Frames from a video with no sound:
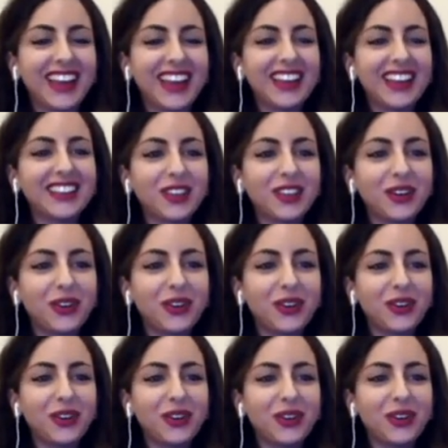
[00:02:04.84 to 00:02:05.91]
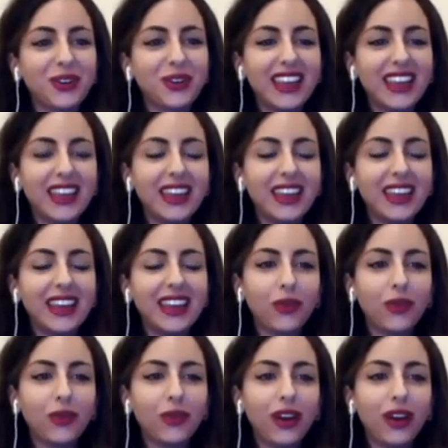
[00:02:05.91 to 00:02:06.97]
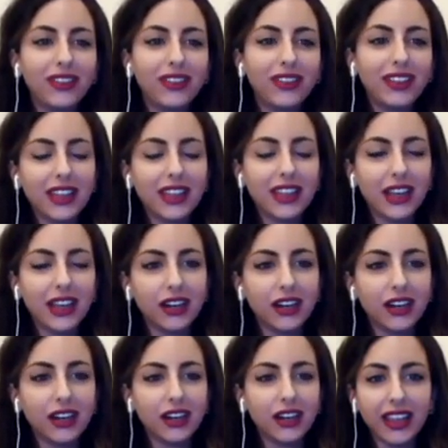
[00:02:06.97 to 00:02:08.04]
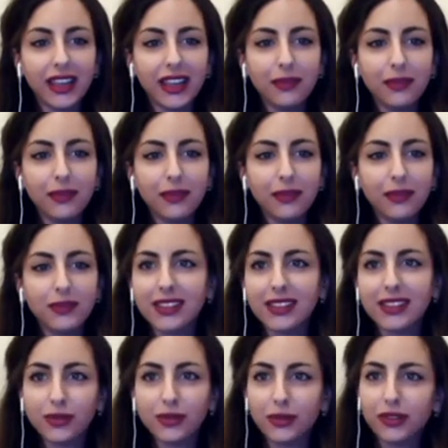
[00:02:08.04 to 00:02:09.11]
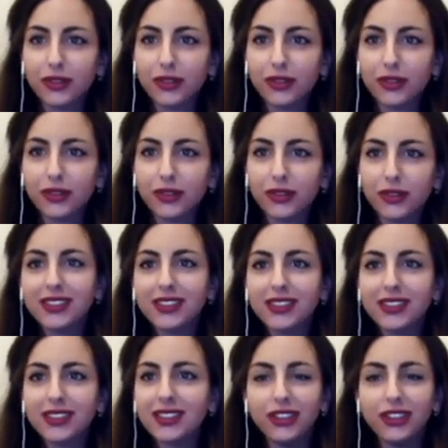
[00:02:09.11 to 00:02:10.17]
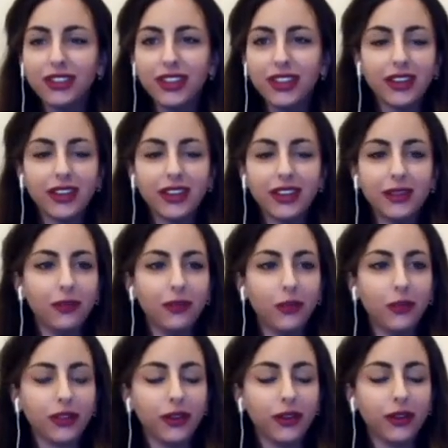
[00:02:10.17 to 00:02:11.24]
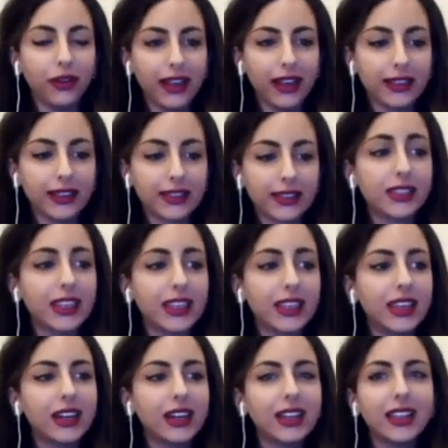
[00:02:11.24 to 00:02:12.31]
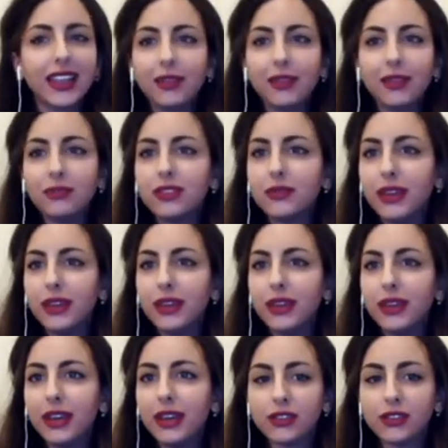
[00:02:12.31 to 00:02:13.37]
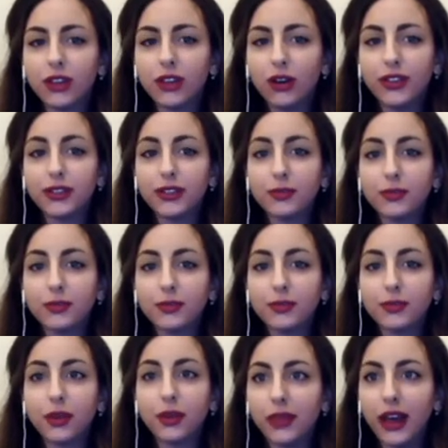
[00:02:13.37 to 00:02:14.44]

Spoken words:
So one of his claims as this sort of genius engineer he became well known as was he claimed to be able to solve this problem that